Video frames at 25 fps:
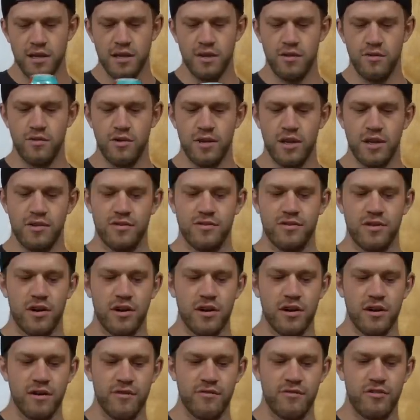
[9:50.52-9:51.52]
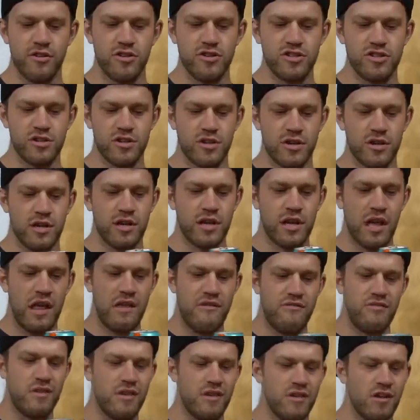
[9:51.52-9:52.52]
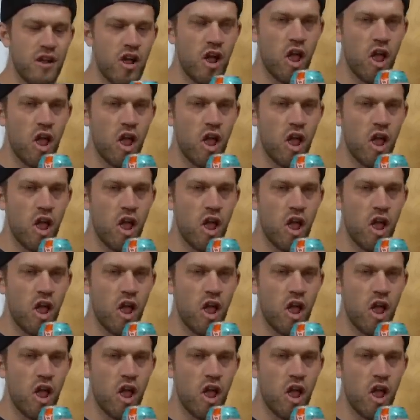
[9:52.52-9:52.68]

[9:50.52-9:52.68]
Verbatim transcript: Ooh, a little darker version, I feel.